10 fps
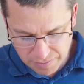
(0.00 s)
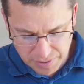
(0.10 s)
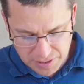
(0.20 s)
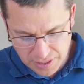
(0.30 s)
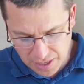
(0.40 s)
have
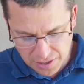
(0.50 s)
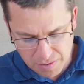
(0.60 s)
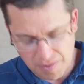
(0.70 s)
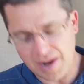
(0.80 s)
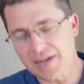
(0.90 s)
been setting
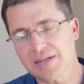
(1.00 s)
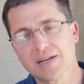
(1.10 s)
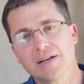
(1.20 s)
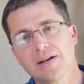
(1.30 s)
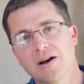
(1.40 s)
your mind
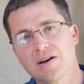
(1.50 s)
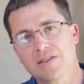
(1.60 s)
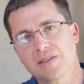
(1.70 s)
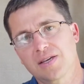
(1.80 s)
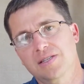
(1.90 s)

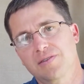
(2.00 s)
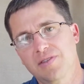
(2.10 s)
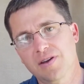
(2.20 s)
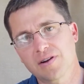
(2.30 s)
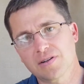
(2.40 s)
on things of
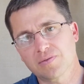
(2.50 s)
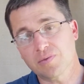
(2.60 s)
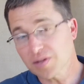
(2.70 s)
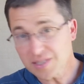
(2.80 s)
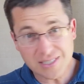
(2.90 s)
the earth.
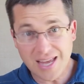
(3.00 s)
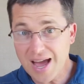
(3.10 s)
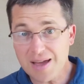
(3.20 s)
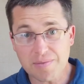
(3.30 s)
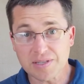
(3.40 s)
Well, this
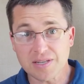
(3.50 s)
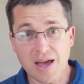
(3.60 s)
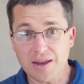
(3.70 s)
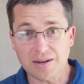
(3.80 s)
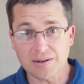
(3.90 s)
time is
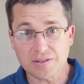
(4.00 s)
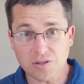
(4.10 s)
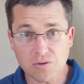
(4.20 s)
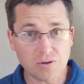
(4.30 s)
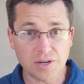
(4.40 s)
not
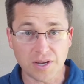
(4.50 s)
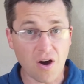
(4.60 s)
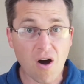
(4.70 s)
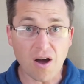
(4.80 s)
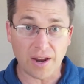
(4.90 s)
totally
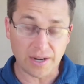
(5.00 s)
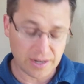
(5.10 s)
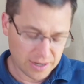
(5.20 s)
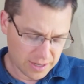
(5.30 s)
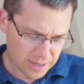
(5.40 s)
gone.
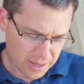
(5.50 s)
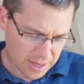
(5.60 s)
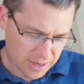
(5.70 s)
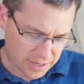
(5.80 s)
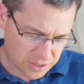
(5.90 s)

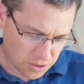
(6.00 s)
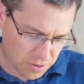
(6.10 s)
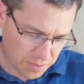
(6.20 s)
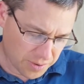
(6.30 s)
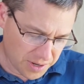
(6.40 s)
And
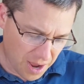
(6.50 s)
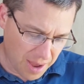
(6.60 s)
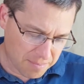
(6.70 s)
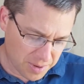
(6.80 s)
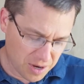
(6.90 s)
so it would
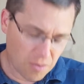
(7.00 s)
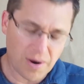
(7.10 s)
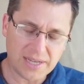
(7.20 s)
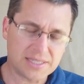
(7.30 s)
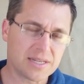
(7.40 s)
not be a
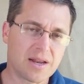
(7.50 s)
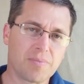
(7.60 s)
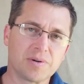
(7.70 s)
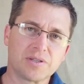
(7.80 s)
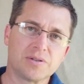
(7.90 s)
wasted
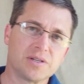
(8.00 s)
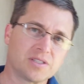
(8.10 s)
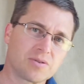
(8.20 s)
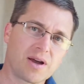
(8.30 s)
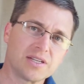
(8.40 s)
opportunity.
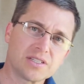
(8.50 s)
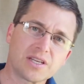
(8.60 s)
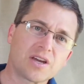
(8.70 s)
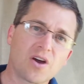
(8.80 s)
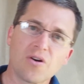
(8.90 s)
And so I just
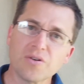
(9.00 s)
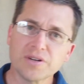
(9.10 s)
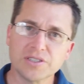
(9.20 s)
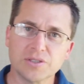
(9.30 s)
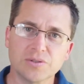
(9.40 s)

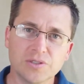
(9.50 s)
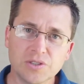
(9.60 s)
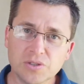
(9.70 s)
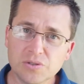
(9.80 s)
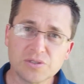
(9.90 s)
encourage you,
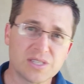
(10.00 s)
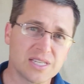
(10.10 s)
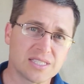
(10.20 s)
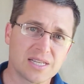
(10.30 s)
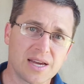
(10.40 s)
use
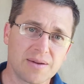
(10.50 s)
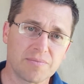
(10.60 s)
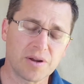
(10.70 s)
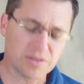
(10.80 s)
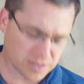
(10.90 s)
this time.
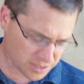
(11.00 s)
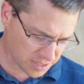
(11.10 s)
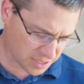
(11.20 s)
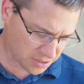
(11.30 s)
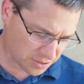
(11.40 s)
Brothers and
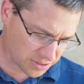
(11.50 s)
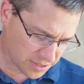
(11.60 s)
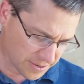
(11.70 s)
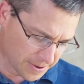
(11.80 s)
sisters,